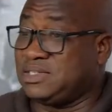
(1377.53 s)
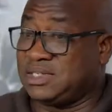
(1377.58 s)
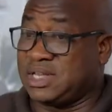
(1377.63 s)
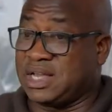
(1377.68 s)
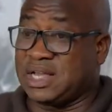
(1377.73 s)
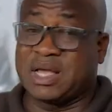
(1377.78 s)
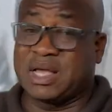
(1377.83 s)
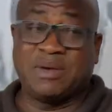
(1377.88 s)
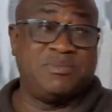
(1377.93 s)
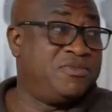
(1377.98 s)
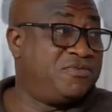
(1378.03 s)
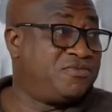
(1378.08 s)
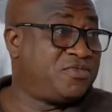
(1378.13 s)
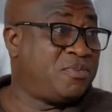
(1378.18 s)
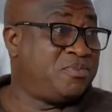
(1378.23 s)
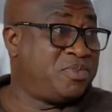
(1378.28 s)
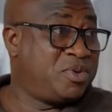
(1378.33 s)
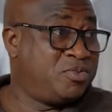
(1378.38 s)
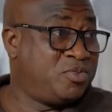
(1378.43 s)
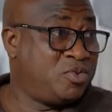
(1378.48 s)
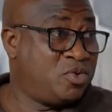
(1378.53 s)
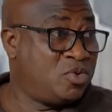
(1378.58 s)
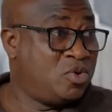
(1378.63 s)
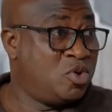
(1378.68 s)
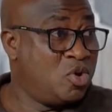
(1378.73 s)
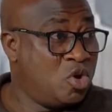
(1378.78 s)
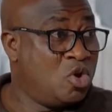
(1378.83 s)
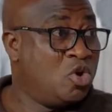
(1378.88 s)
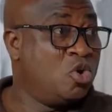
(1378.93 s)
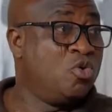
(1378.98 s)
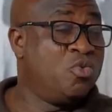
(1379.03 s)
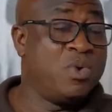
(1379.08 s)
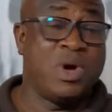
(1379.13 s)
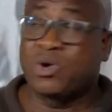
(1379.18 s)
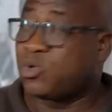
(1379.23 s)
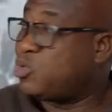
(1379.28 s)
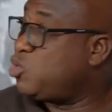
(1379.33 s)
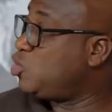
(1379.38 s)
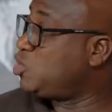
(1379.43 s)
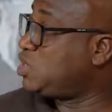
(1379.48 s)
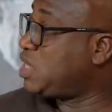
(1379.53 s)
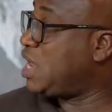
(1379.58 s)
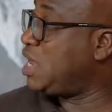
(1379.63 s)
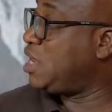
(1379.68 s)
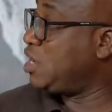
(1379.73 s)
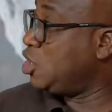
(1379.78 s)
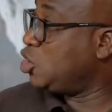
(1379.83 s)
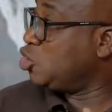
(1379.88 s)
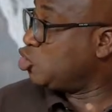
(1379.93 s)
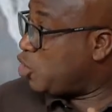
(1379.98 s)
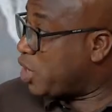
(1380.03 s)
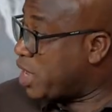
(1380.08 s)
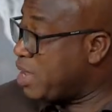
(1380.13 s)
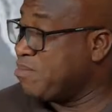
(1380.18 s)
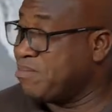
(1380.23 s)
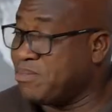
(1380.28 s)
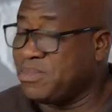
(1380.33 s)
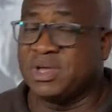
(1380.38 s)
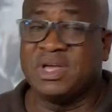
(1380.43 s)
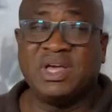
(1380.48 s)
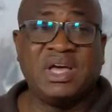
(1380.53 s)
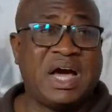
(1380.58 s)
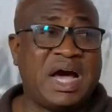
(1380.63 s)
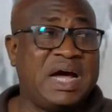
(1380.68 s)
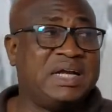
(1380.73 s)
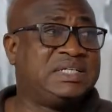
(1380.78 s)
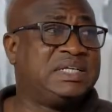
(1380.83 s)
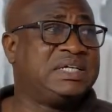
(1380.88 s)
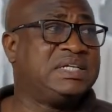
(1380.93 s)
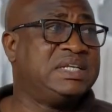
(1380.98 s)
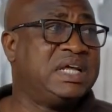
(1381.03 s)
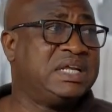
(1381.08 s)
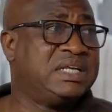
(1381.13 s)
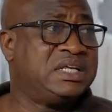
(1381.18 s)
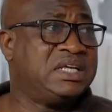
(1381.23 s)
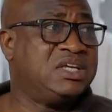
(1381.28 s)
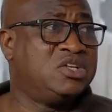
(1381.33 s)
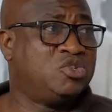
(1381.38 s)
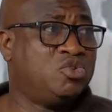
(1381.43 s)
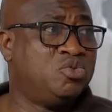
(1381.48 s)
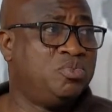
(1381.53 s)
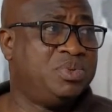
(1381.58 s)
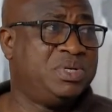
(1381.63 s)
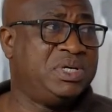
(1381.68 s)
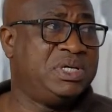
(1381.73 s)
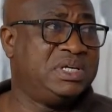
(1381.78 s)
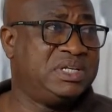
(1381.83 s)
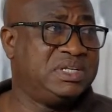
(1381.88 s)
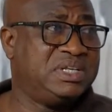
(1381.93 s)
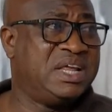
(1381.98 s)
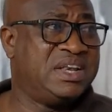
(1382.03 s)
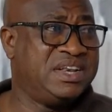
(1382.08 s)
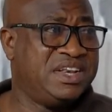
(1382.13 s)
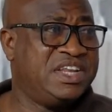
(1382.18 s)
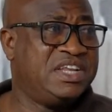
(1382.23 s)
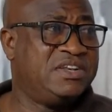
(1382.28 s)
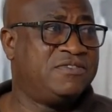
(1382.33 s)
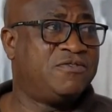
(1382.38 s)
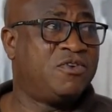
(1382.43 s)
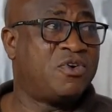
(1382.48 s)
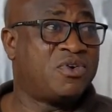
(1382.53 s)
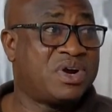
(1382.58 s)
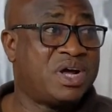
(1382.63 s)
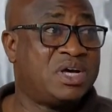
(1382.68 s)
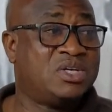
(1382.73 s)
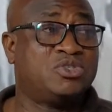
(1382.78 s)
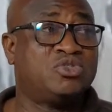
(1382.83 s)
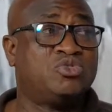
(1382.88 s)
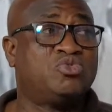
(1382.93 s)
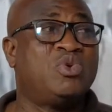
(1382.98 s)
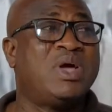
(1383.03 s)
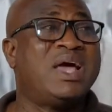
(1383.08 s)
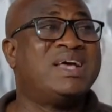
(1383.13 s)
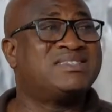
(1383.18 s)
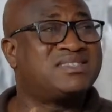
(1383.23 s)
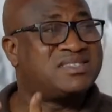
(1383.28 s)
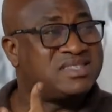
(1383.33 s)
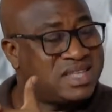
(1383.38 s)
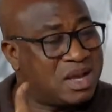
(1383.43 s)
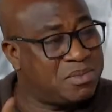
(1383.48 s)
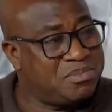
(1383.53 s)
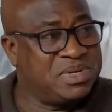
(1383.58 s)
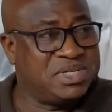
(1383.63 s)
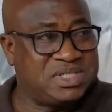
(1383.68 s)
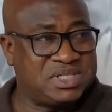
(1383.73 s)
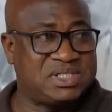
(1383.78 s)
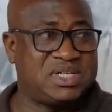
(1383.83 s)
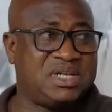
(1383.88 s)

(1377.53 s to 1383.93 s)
are coming from people who were closer to him, I think that it will be the need for us to establish